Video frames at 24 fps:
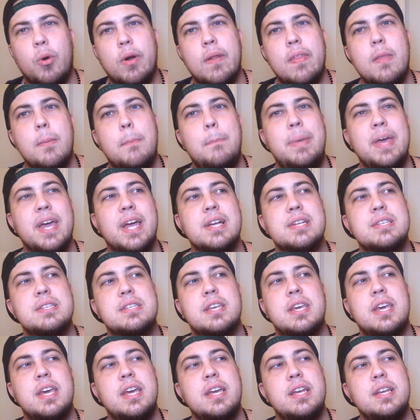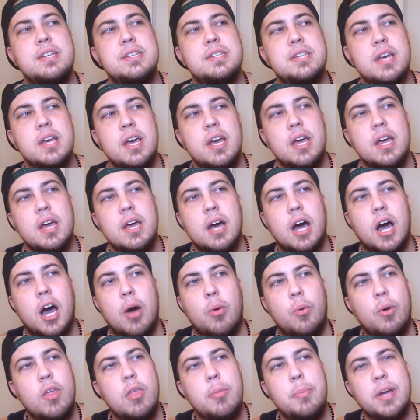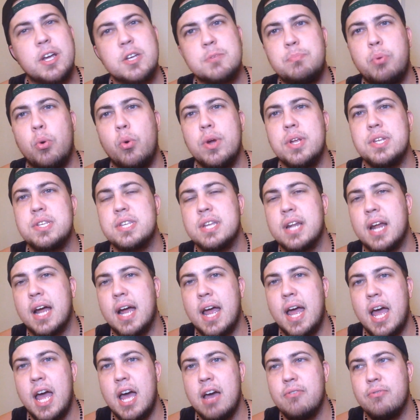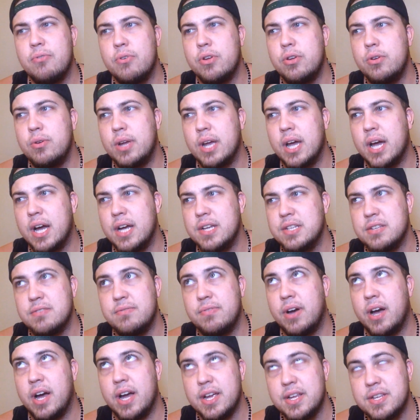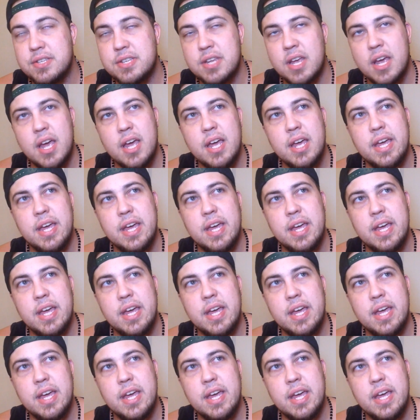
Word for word: One of the biggest keys, uh, one of the biggest points that I have for you guys' advice